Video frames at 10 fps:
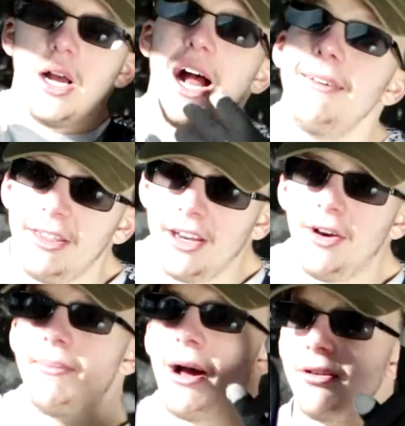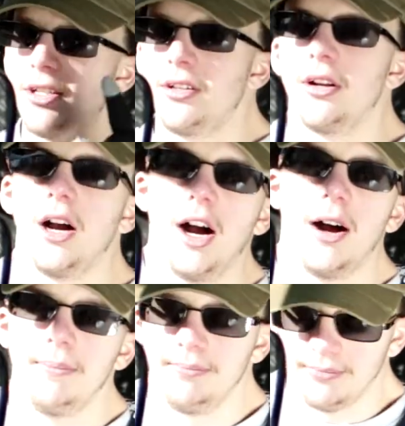I have a theory about
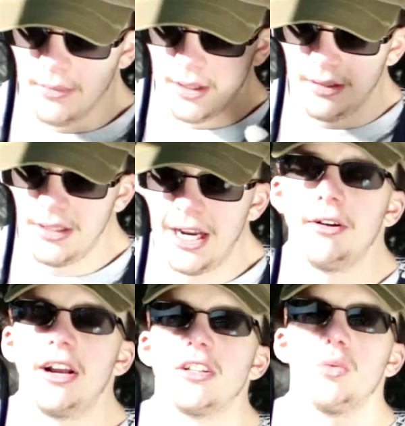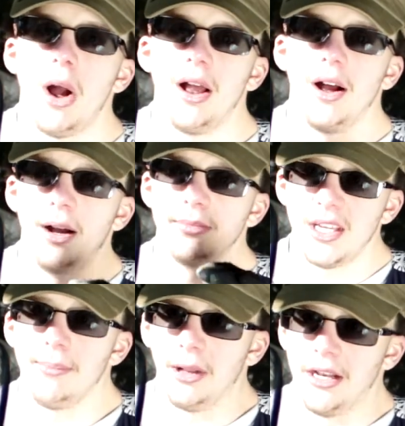um, Tyrian's um,
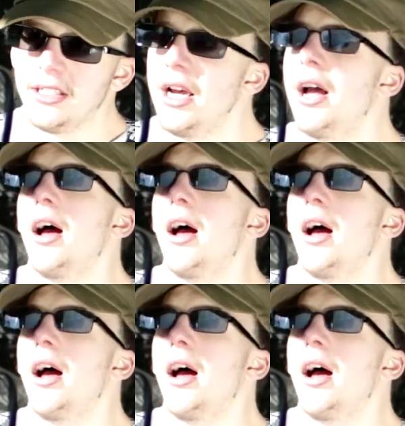semblance.